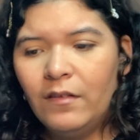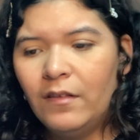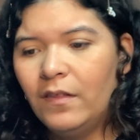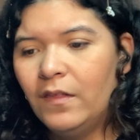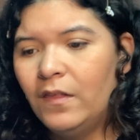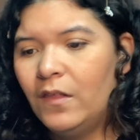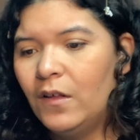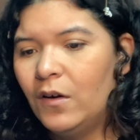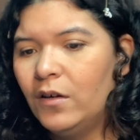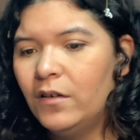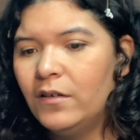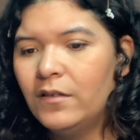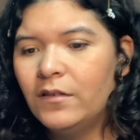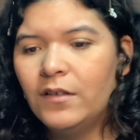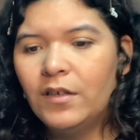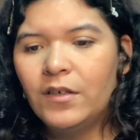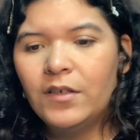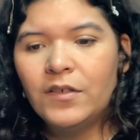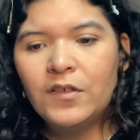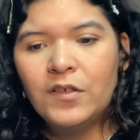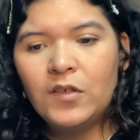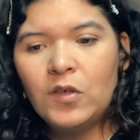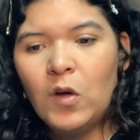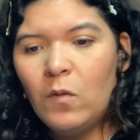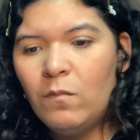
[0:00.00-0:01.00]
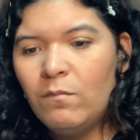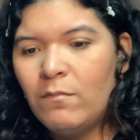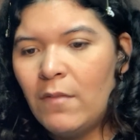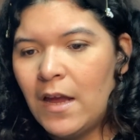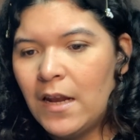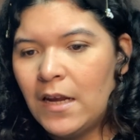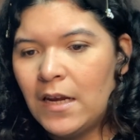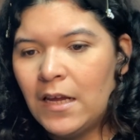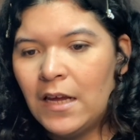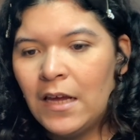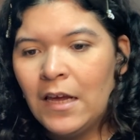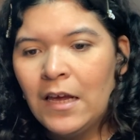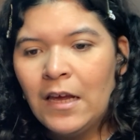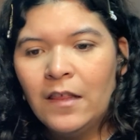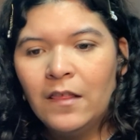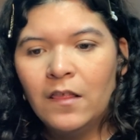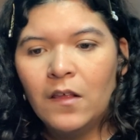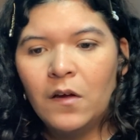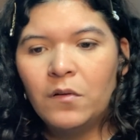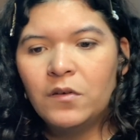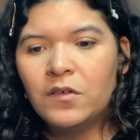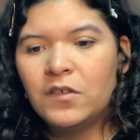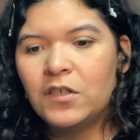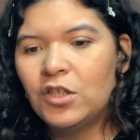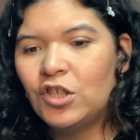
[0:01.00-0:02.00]
There's so many.
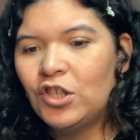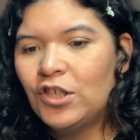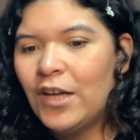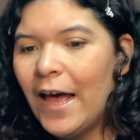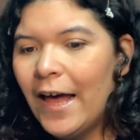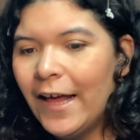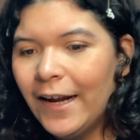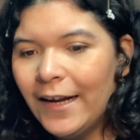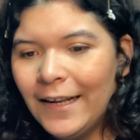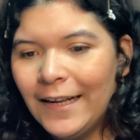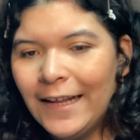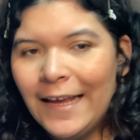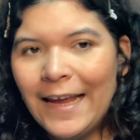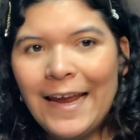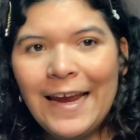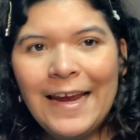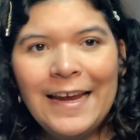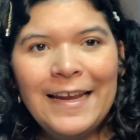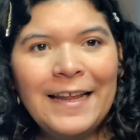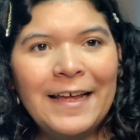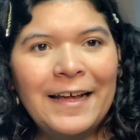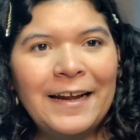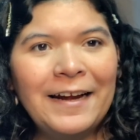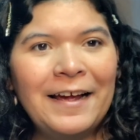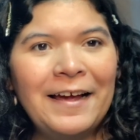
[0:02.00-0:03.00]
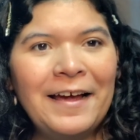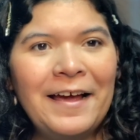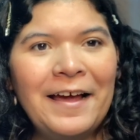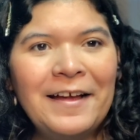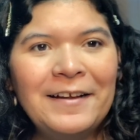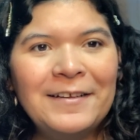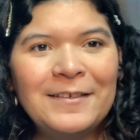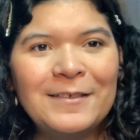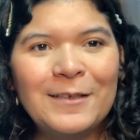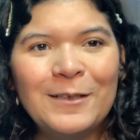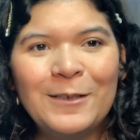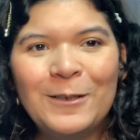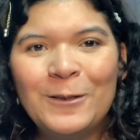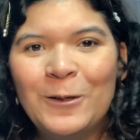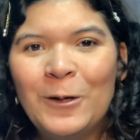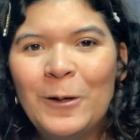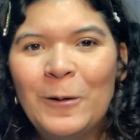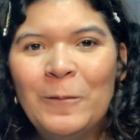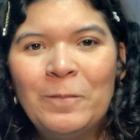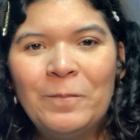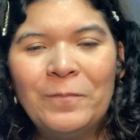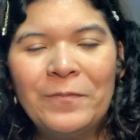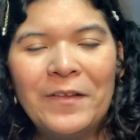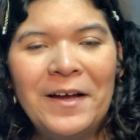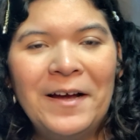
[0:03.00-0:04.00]
There was a chatelaine that I had to
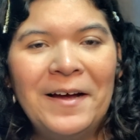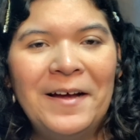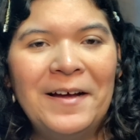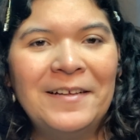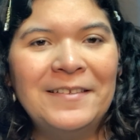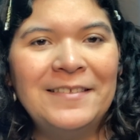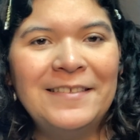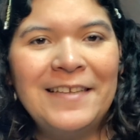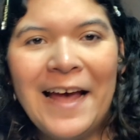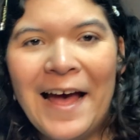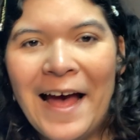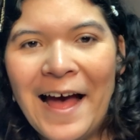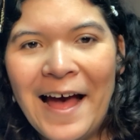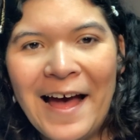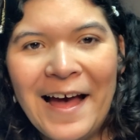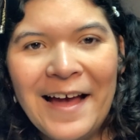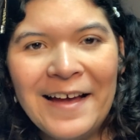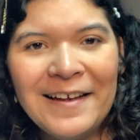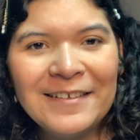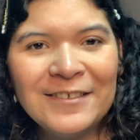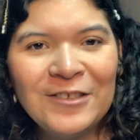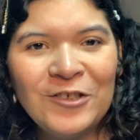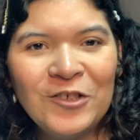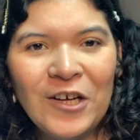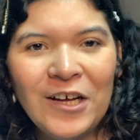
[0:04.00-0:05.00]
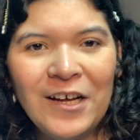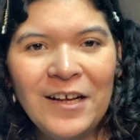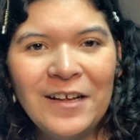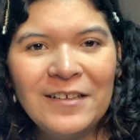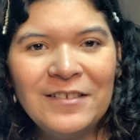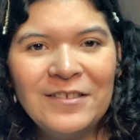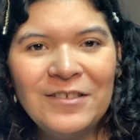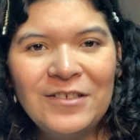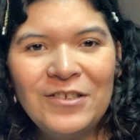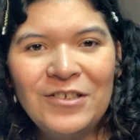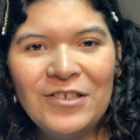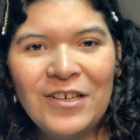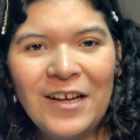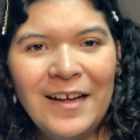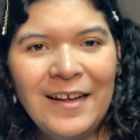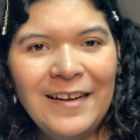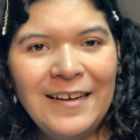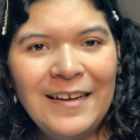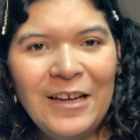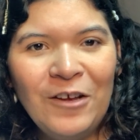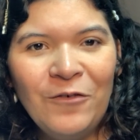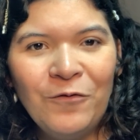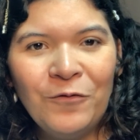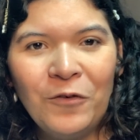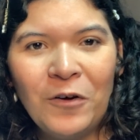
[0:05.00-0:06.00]
tag
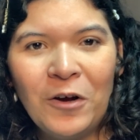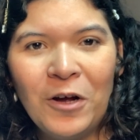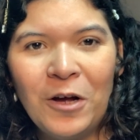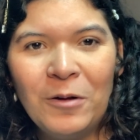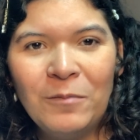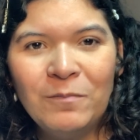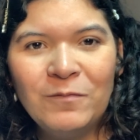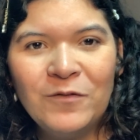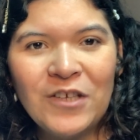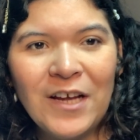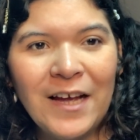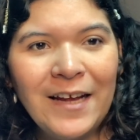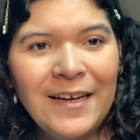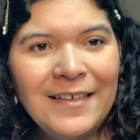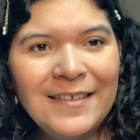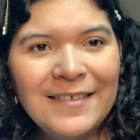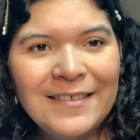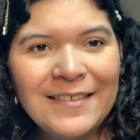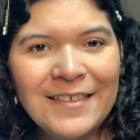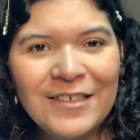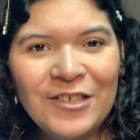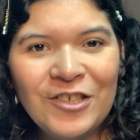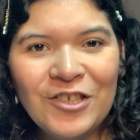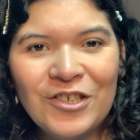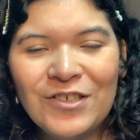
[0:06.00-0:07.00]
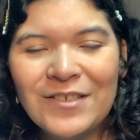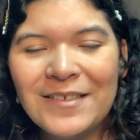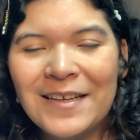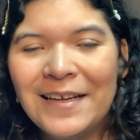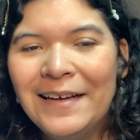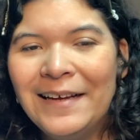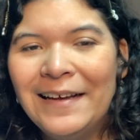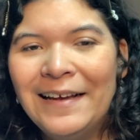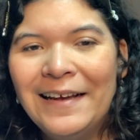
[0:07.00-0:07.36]
Johnny from Johnny Stitches,